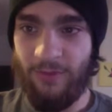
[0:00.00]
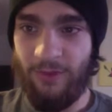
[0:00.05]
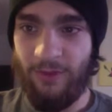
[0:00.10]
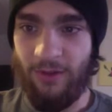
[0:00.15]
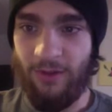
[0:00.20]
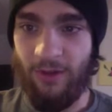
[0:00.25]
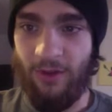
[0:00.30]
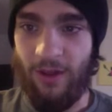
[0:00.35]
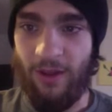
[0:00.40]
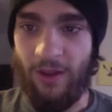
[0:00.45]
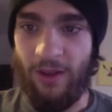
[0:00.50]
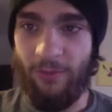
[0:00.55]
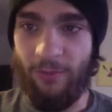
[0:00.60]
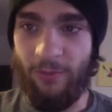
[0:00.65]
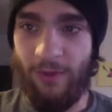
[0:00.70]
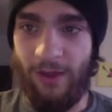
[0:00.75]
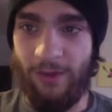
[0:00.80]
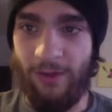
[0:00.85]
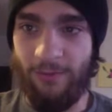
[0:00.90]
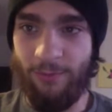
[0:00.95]
Alright,
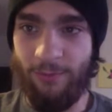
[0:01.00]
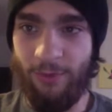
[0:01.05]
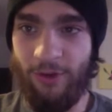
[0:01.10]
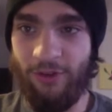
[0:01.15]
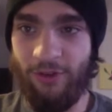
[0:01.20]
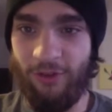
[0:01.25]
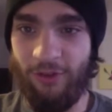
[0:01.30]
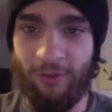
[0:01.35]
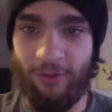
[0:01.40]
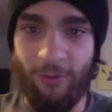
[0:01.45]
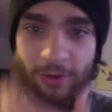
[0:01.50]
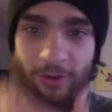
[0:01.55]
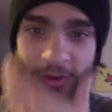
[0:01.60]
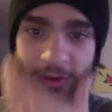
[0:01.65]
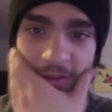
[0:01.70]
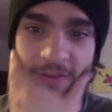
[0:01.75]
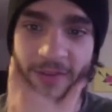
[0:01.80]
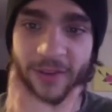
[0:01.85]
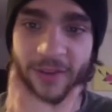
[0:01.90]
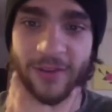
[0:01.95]
well, pretty sure Squirty
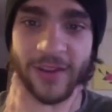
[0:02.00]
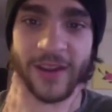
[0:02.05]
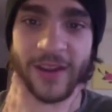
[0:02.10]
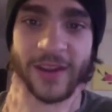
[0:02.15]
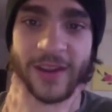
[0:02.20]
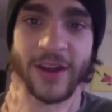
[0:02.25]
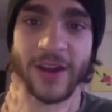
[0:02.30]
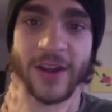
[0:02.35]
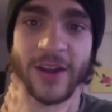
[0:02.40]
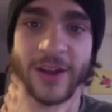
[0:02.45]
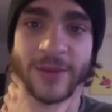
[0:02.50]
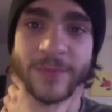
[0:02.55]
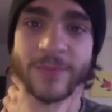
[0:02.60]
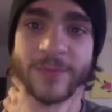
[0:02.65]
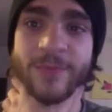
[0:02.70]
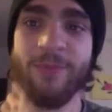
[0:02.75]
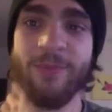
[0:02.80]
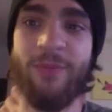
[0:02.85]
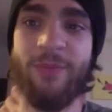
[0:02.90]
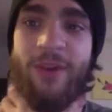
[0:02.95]
can still take it on,
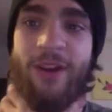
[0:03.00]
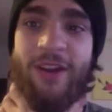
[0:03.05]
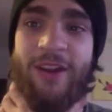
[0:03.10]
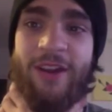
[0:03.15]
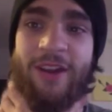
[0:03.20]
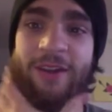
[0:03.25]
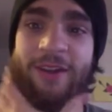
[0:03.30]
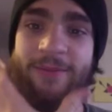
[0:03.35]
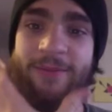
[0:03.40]
but